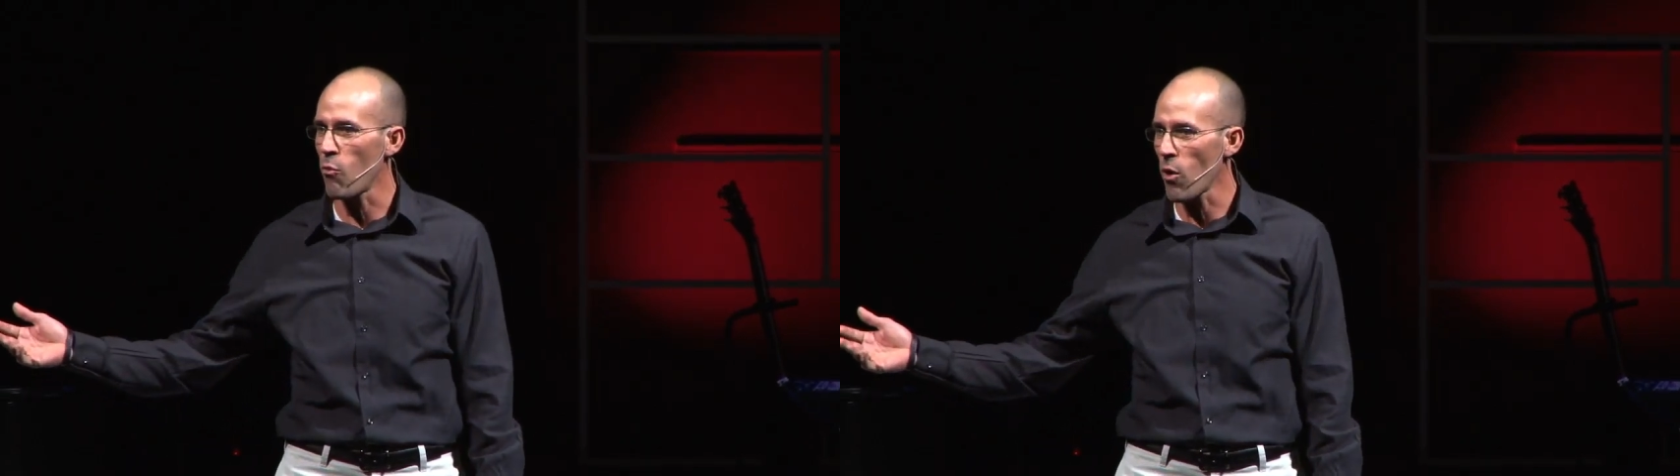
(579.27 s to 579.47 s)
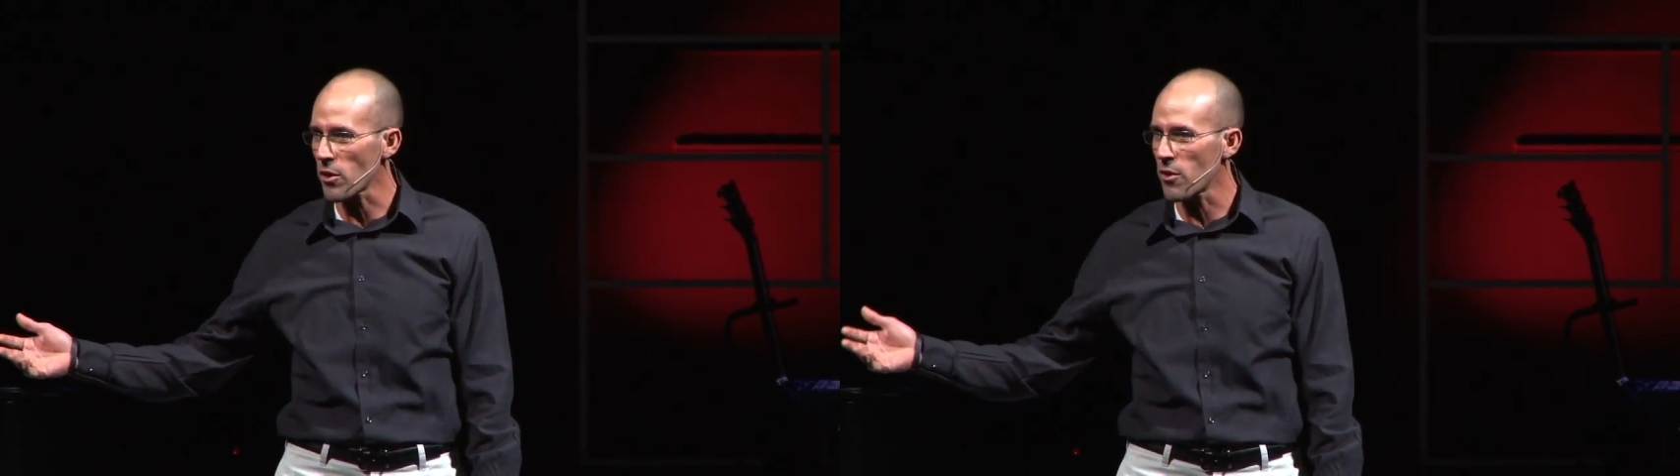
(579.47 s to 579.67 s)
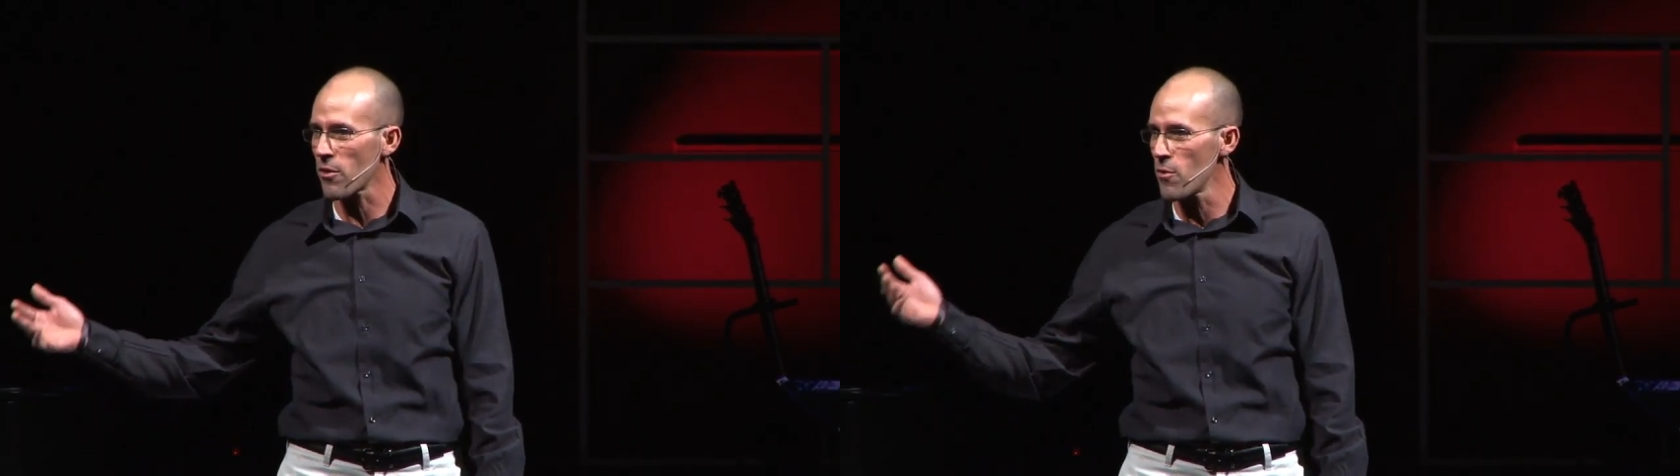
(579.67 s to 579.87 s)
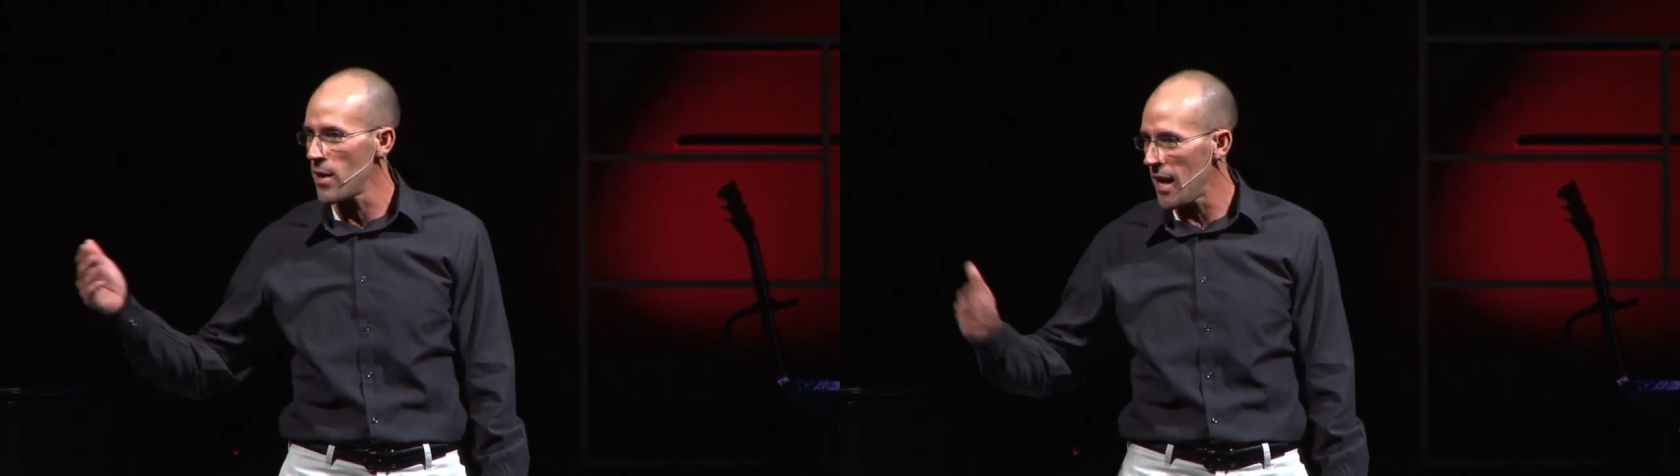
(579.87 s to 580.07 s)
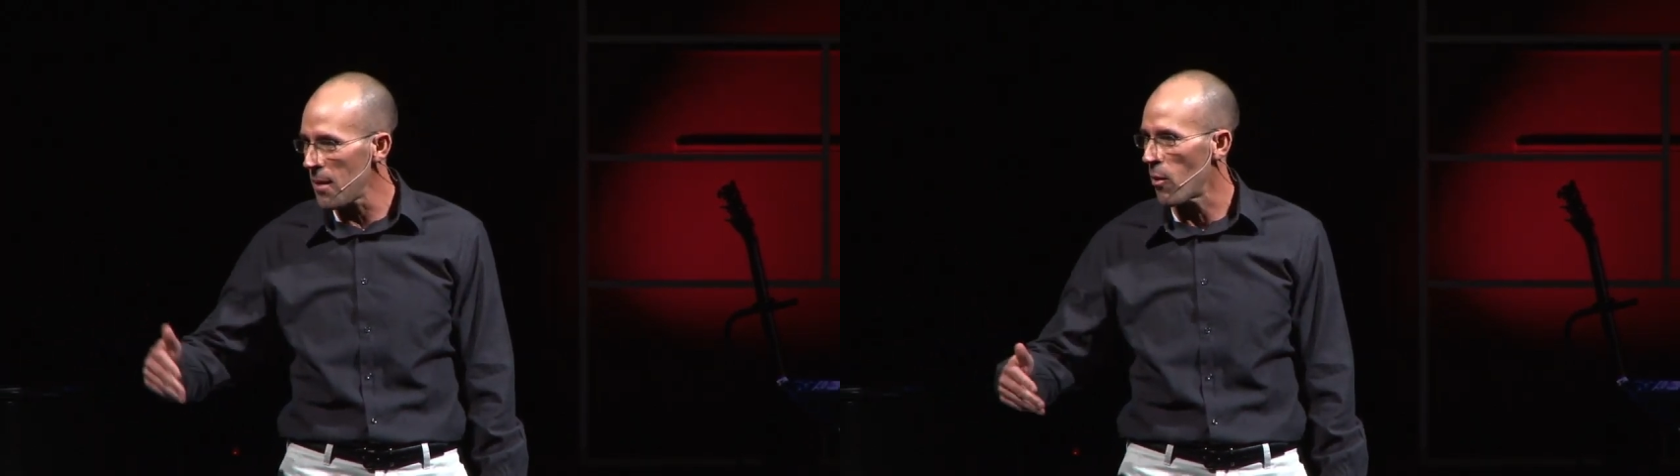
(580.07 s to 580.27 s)
worked through
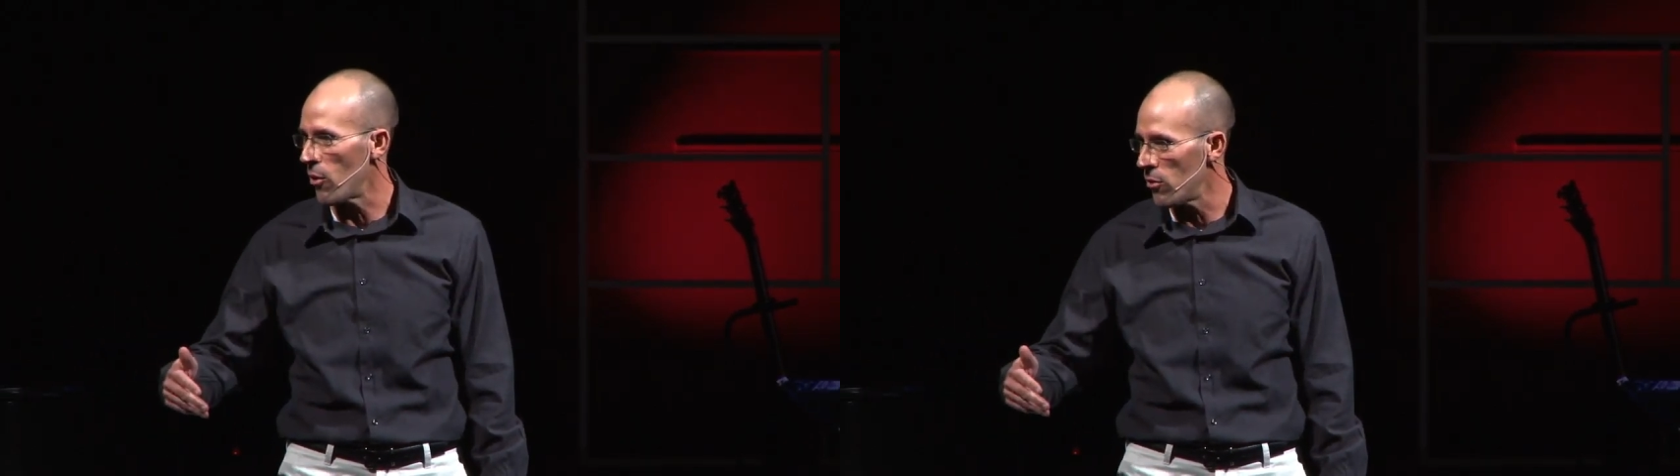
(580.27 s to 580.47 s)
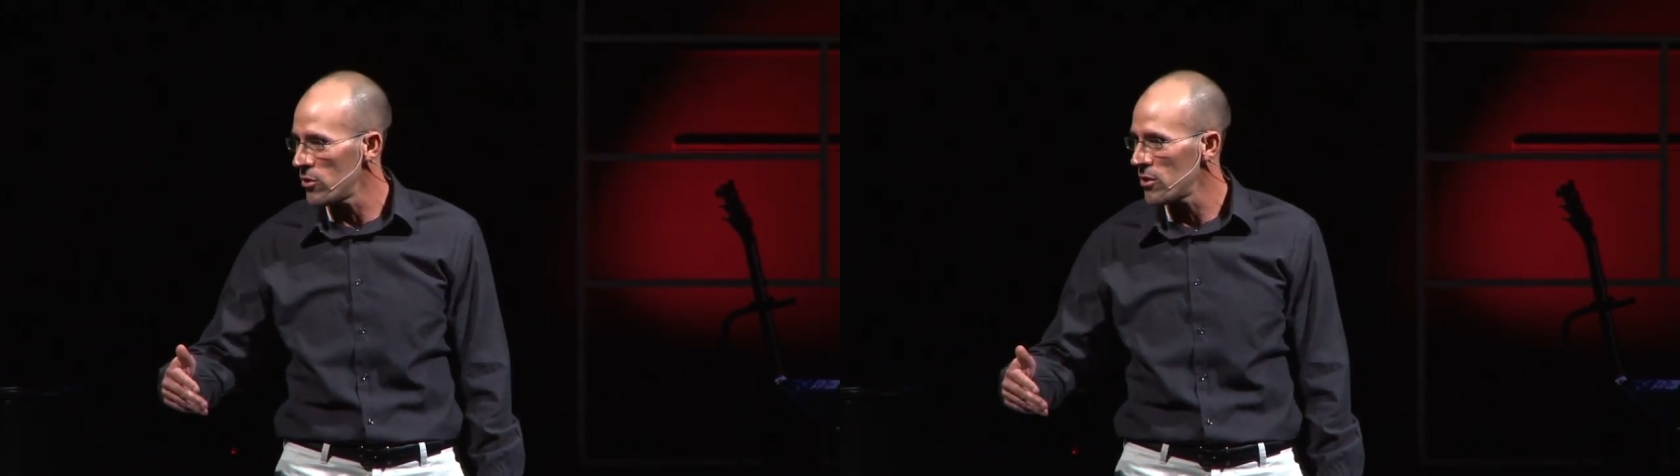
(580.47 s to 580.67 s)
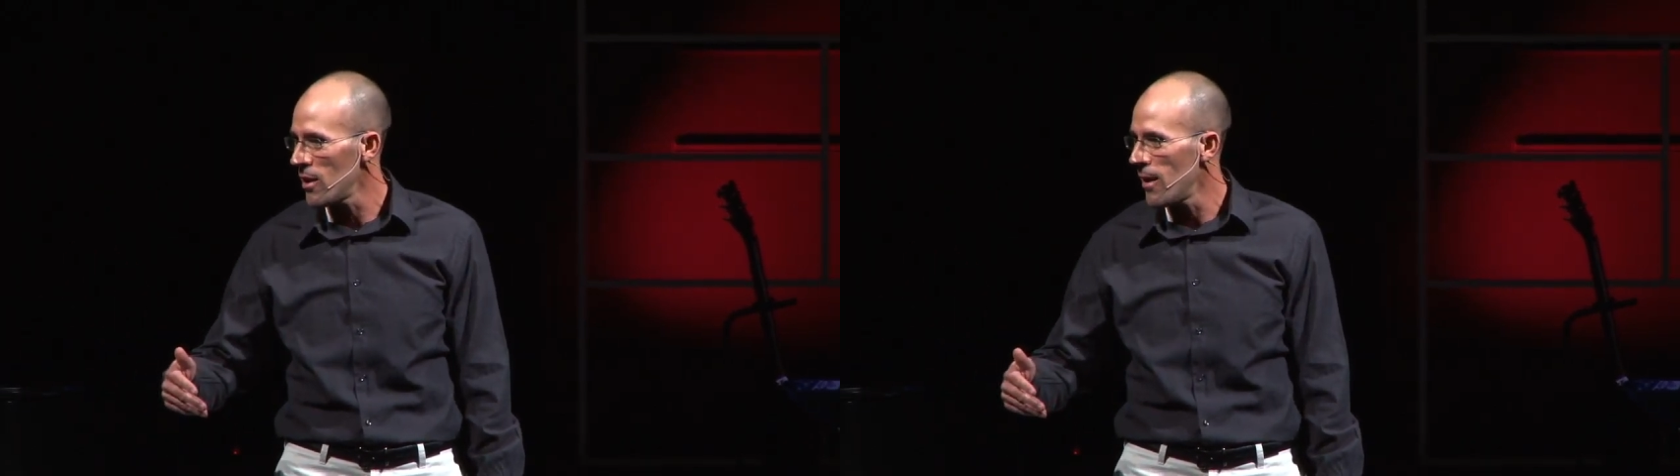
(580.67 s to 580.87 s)
Hebrews,